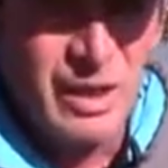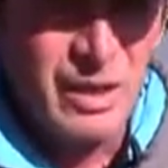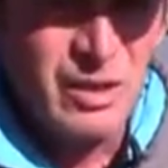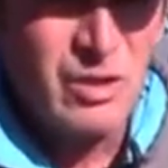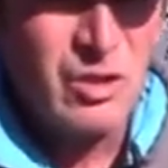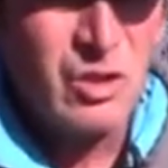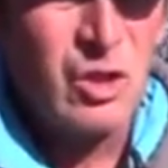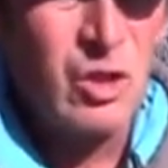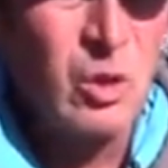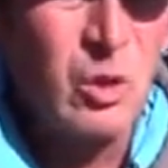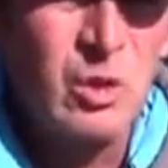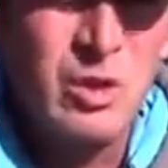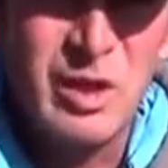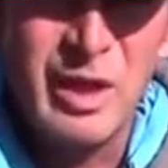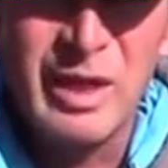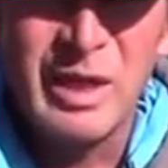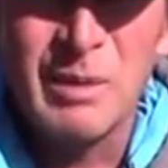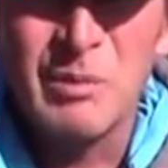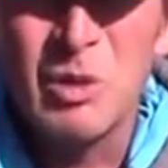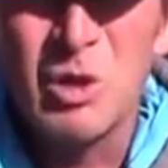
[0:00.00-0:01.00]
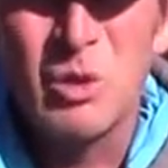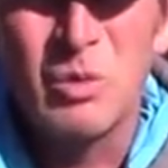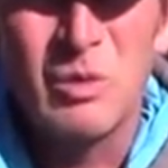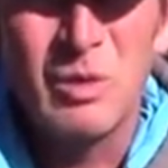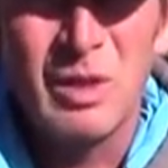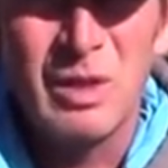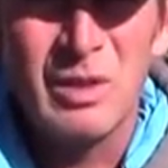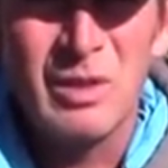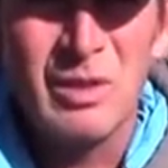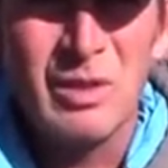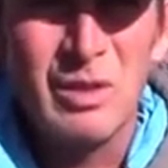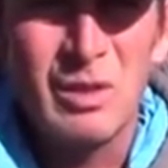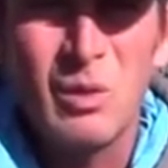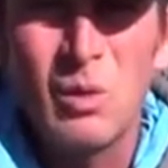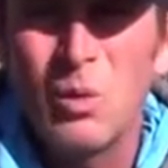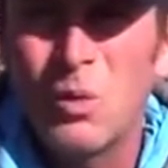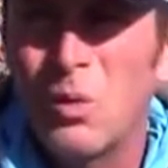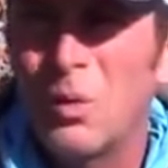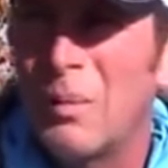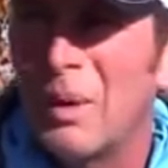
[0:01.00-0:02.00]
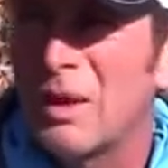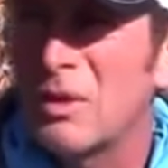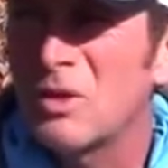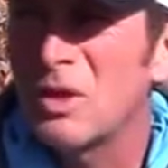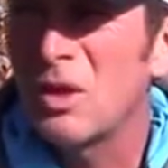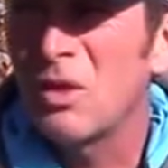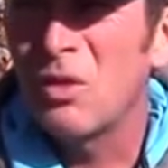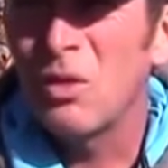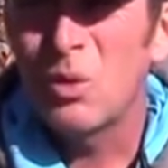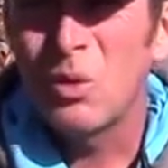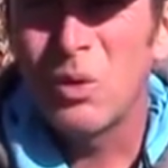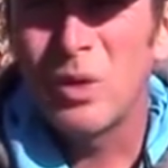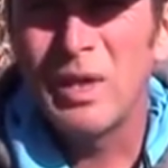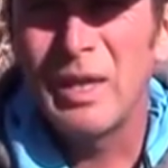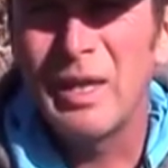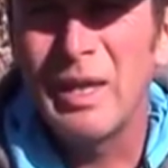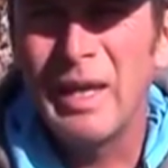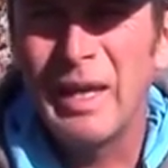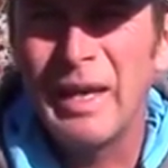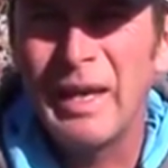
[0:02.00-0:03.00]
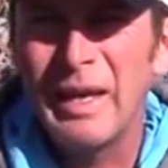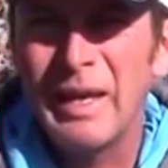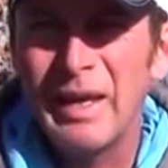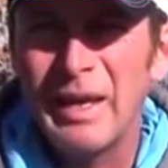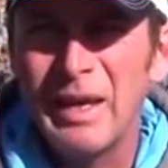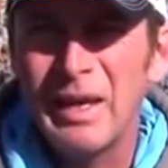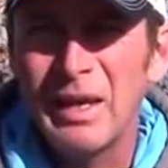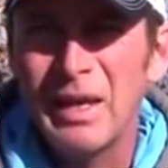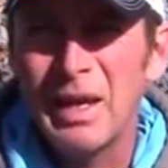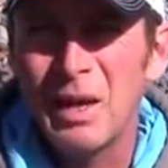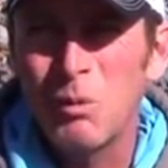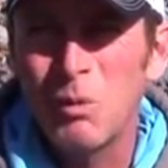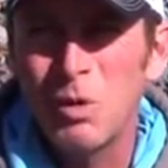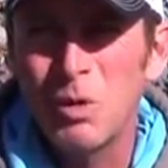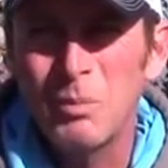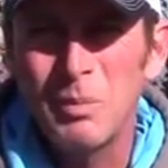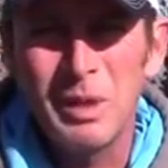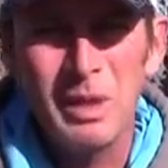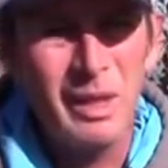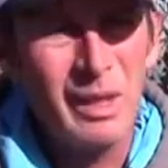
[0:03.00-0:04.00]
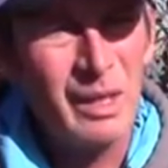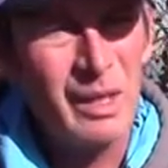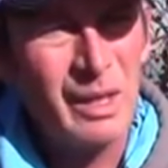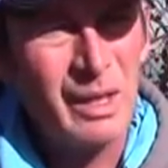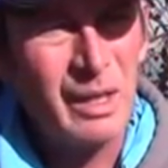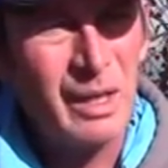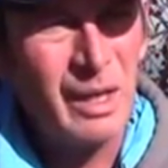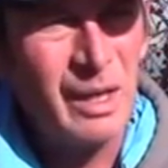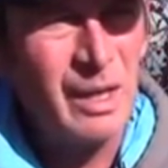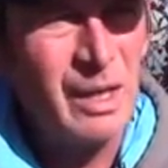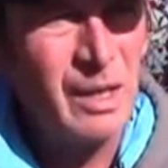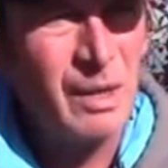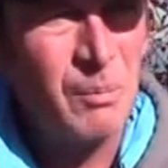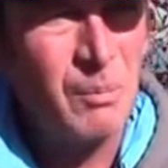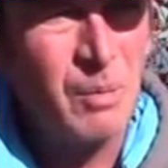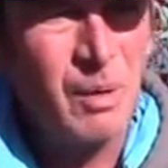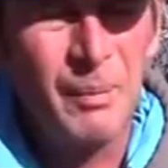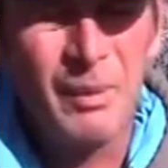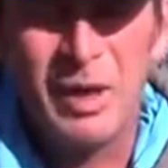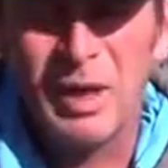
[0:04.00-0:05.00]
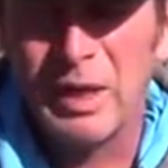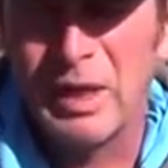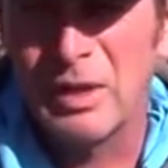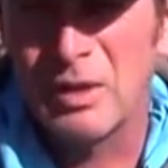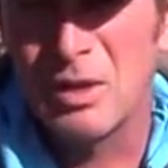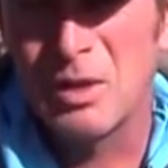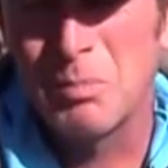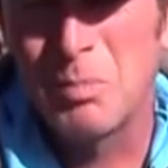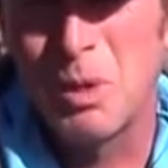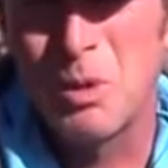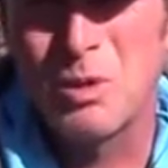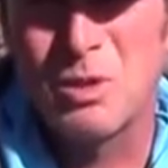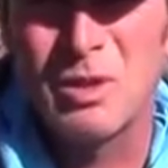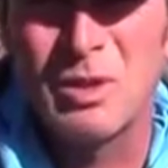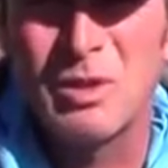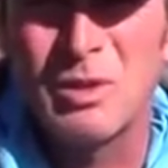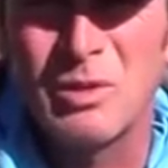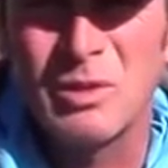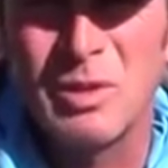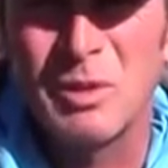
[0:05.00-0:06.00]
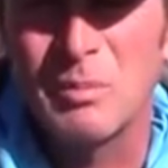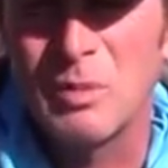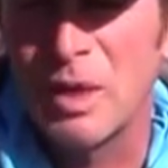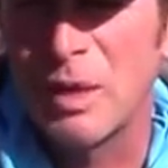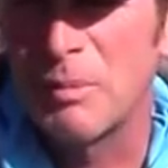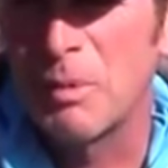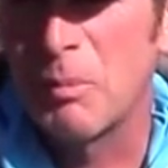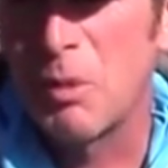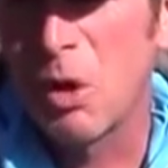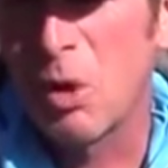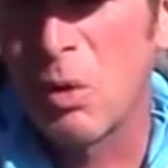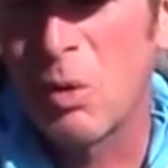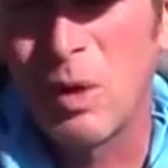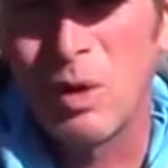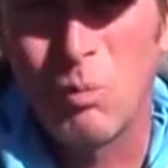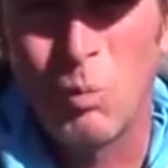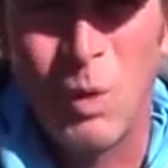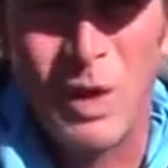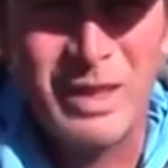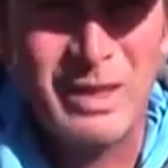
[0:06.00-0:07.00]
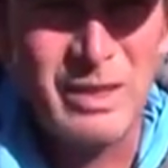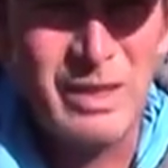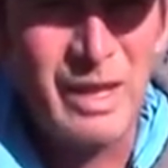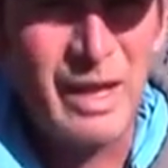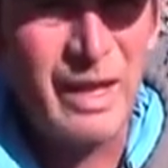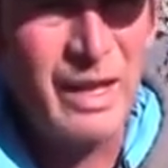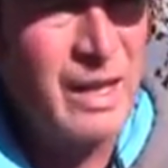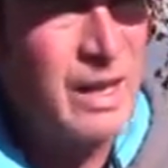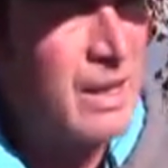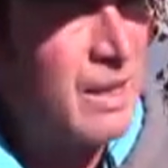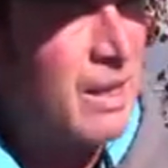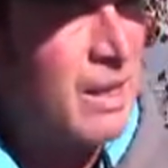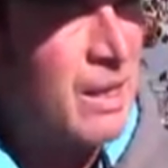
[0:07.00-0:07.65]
It's Tuesday, I'm shooting this, so about 10:30, and I will be probably not get this posted until sometime tomorrow on Wednesday.